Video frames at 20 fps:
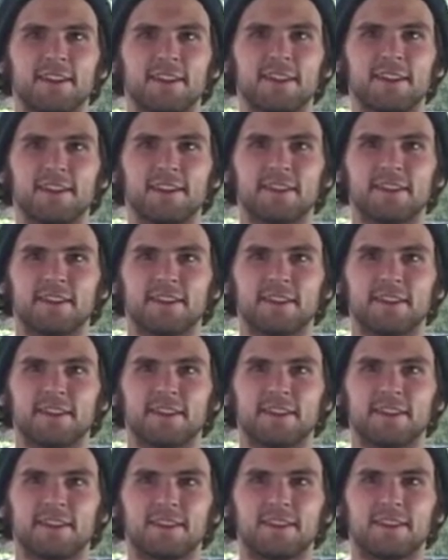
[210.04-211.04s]

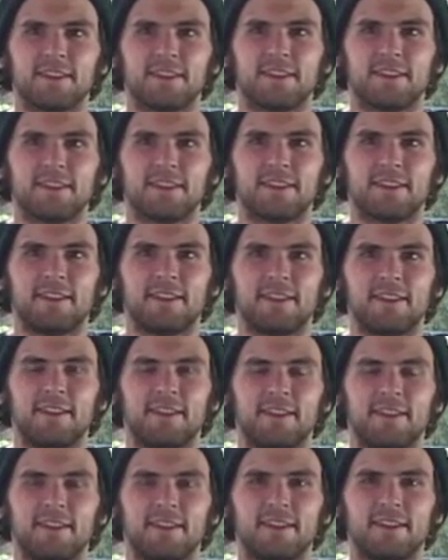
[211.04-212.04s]

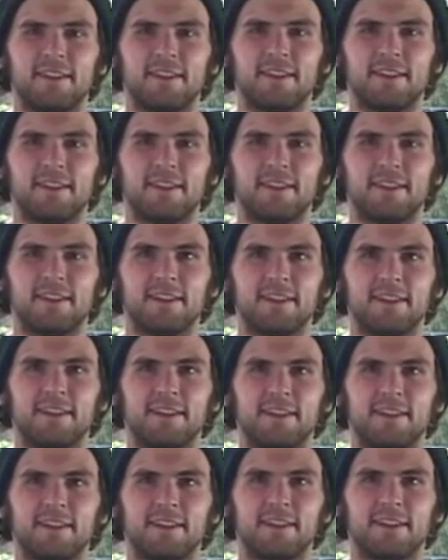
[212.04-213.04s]

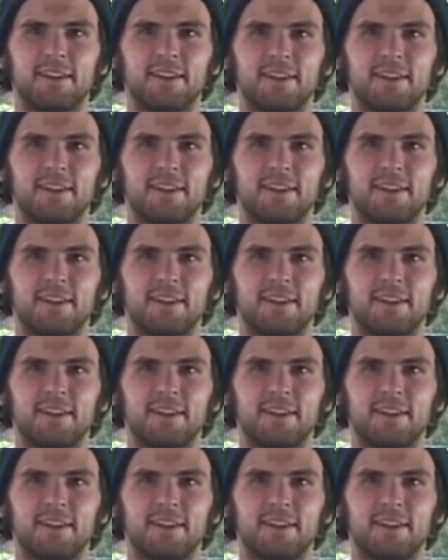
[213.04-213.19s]
(no one is talking)